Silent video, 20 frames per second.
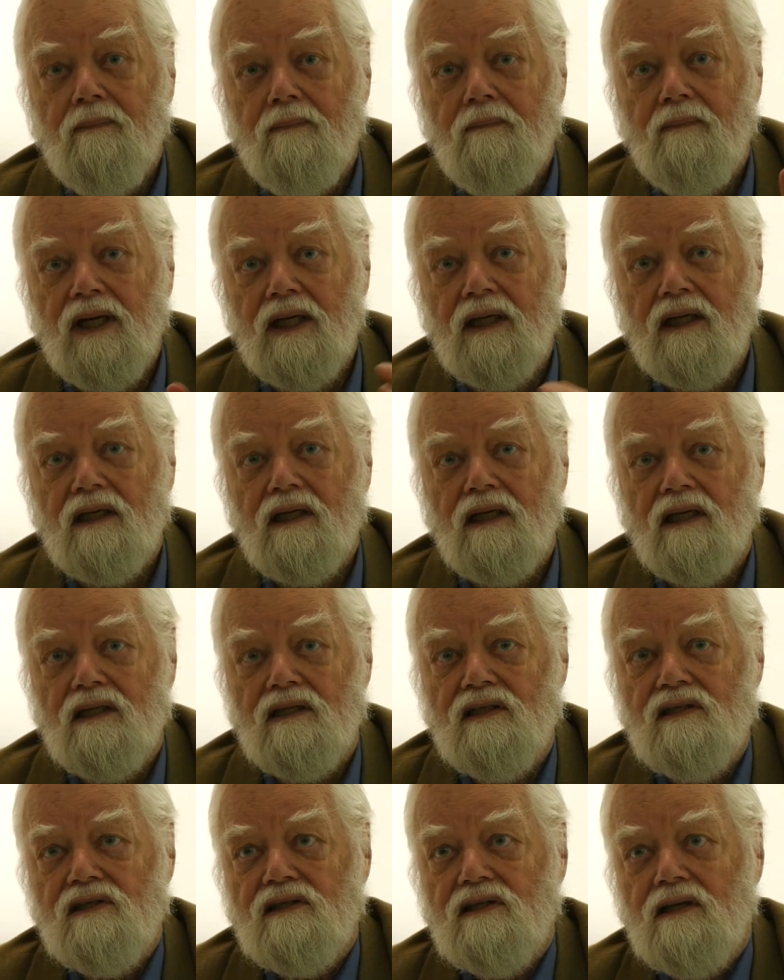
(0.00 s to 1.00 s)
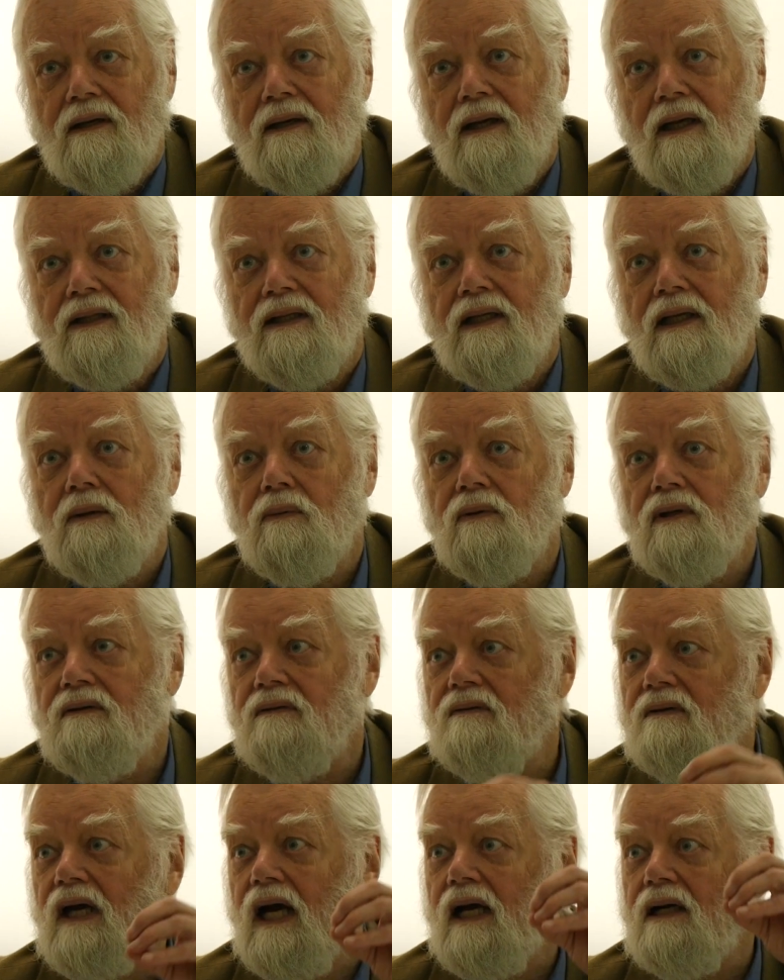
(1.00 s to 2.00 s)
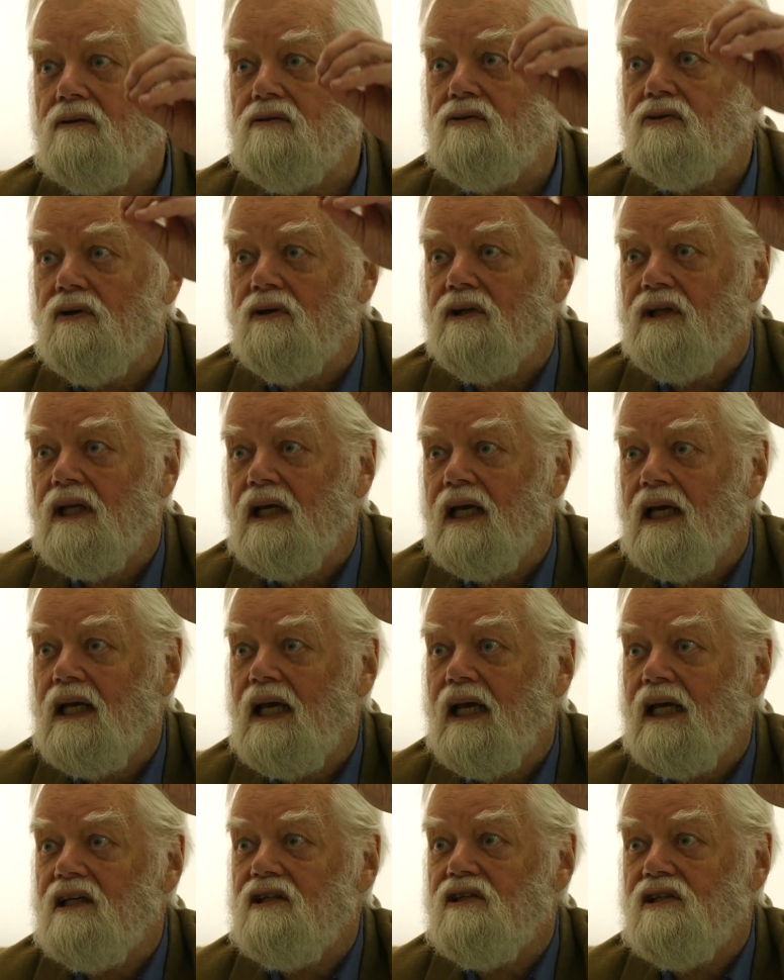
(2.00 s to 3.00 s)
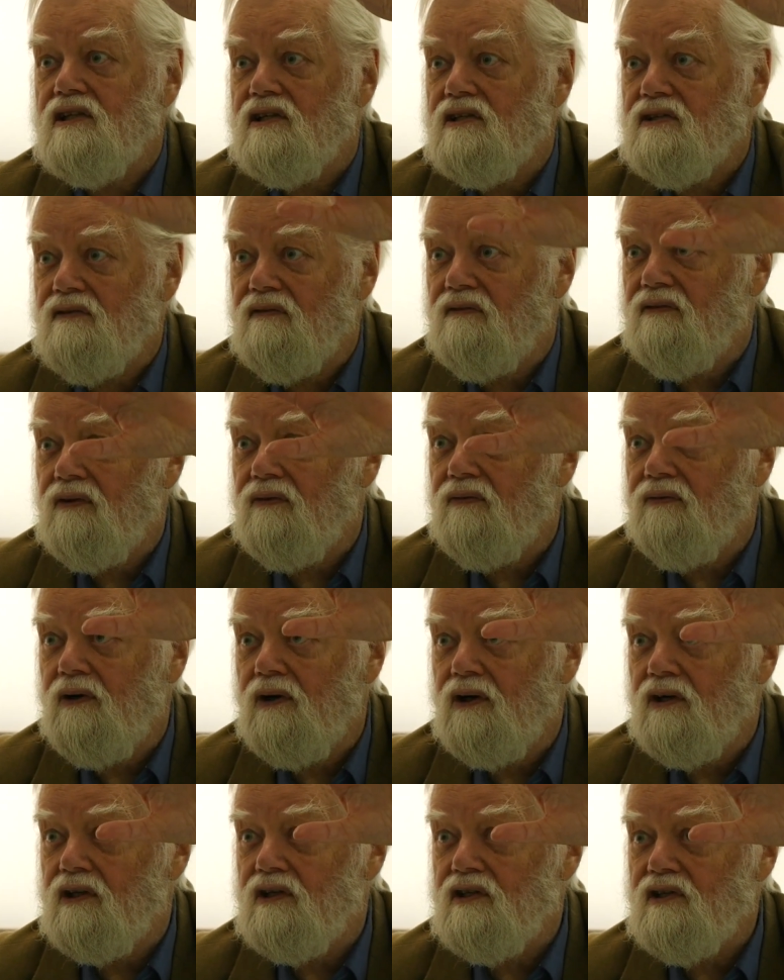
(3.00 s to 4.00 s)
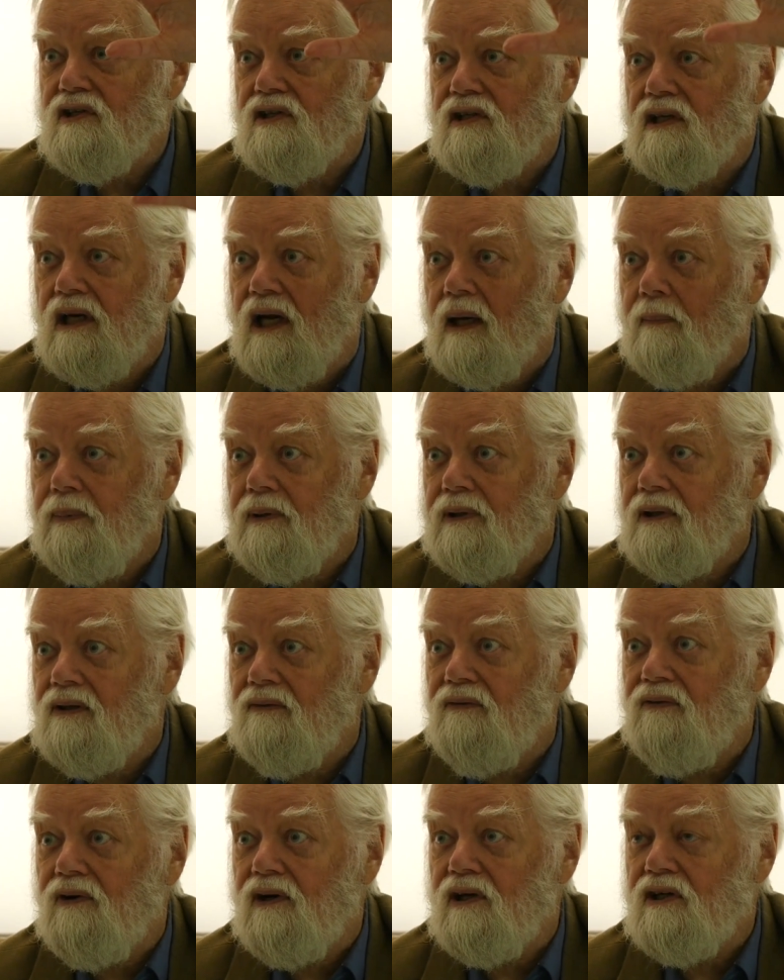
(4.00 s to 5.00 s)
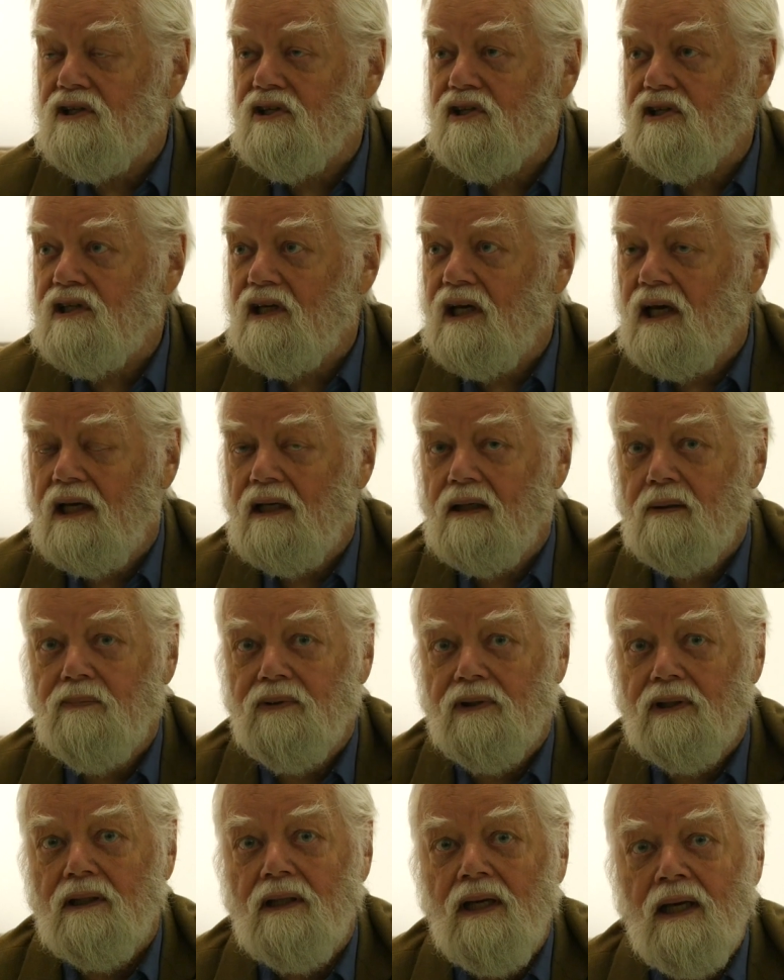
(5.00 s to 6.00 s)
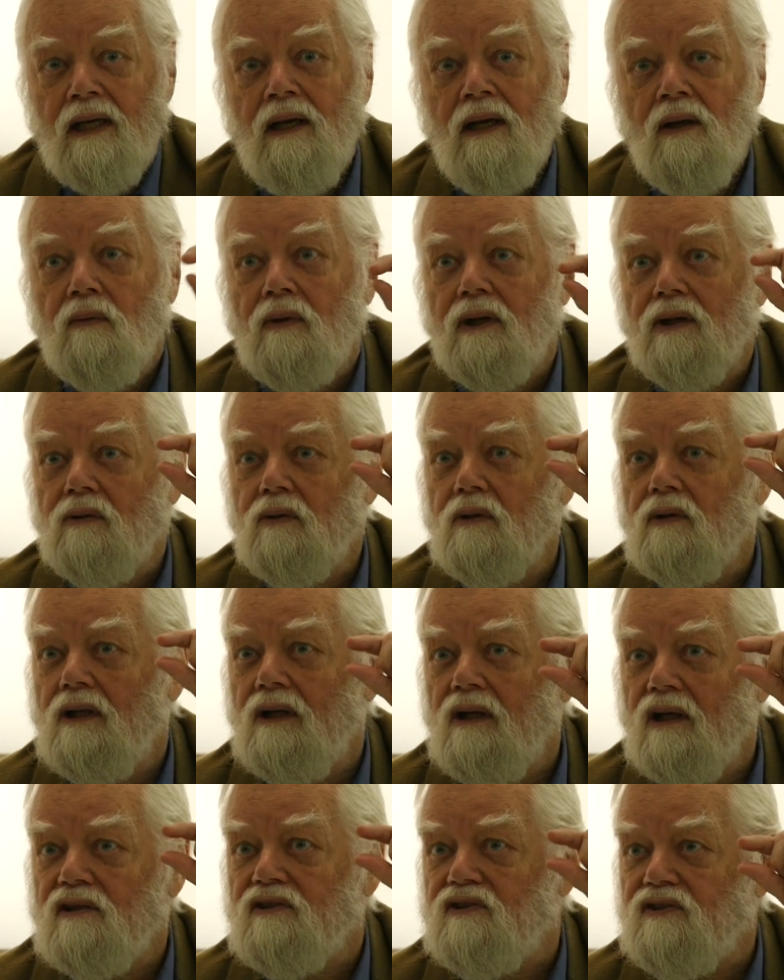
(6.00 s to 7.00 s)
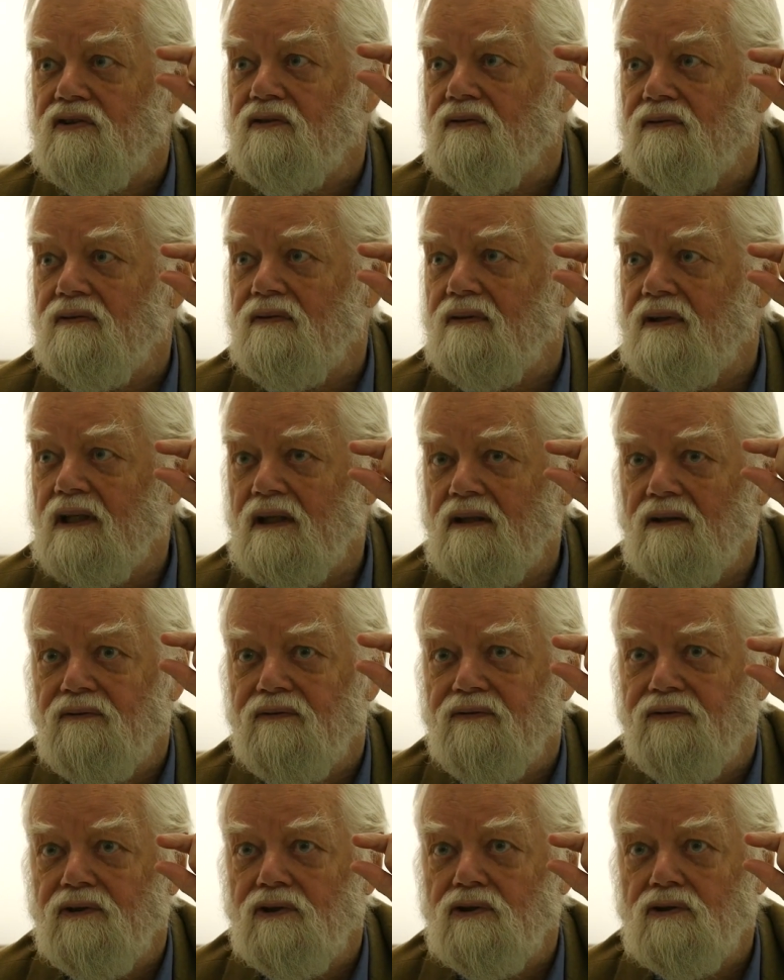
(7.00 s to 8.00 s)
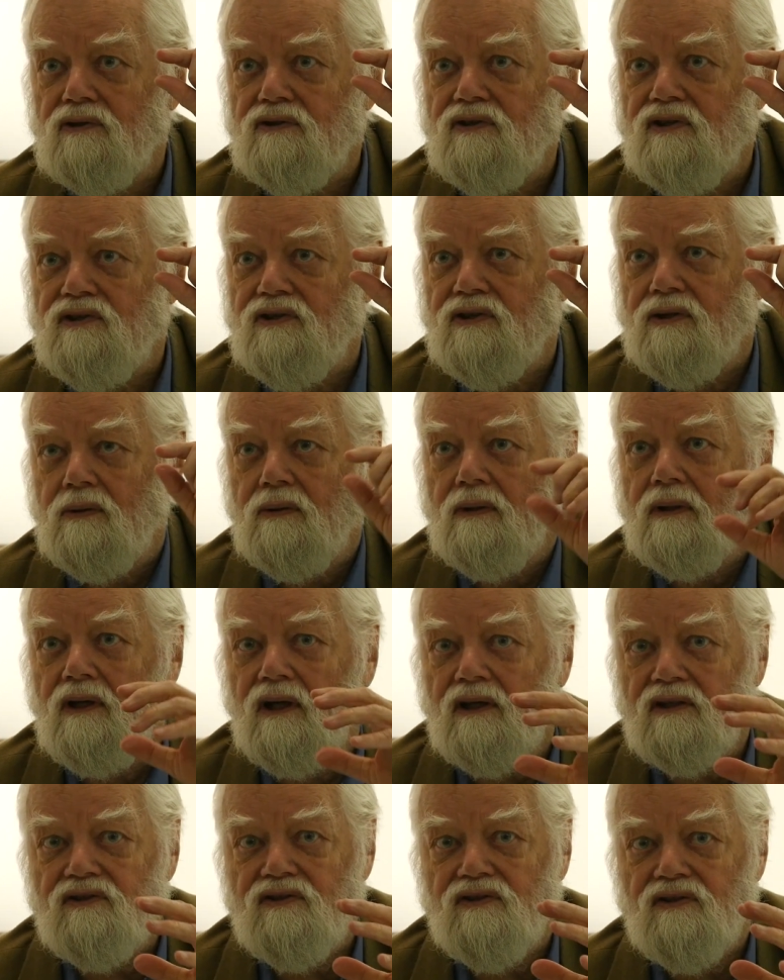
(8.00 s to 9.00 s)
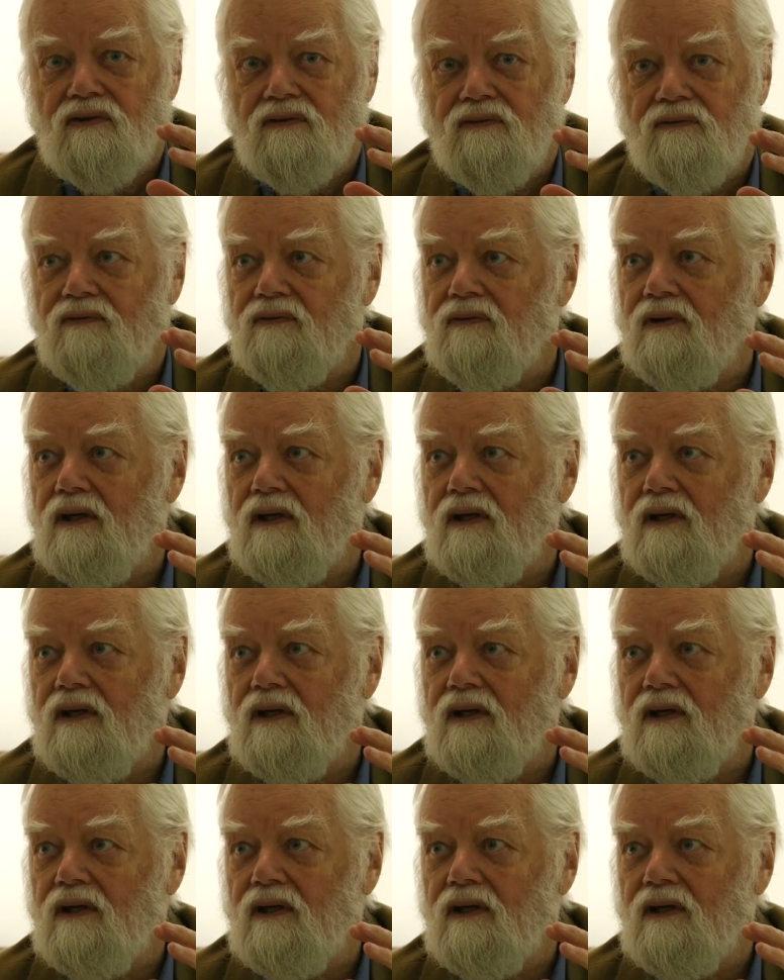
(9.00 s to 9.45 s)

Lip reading: monkeys, and they were out on the edges of the forest and up in the forest canopy, where there were lots of little fruits, there were lots of